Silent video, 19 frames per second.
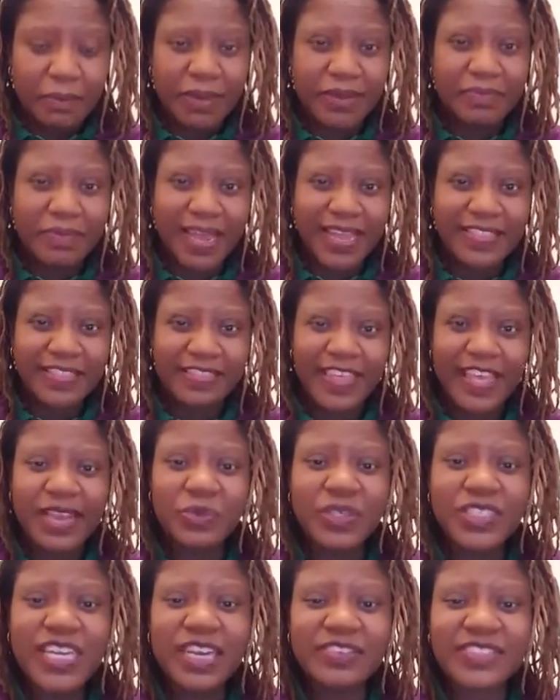But my
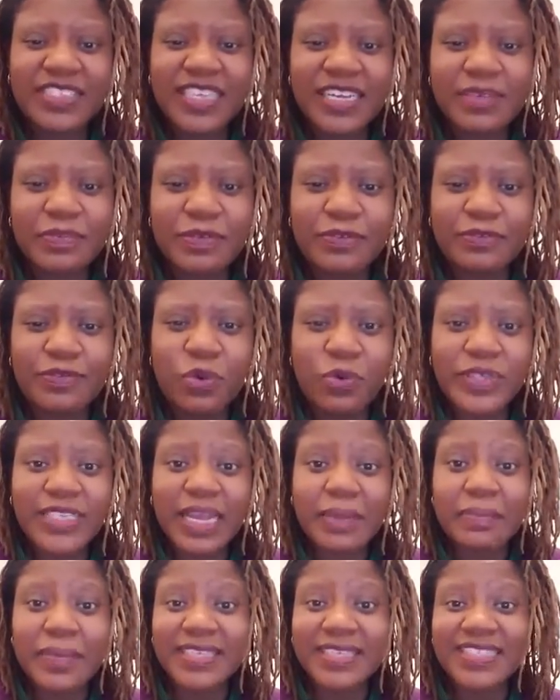thing, which I've said before,
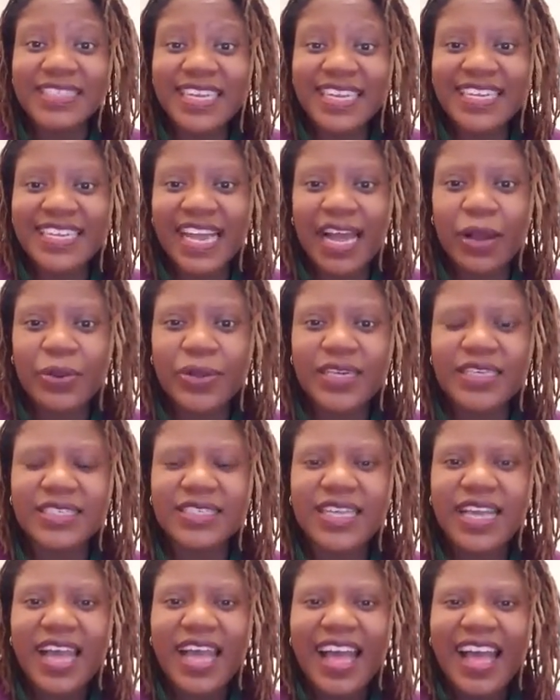which I must say now, is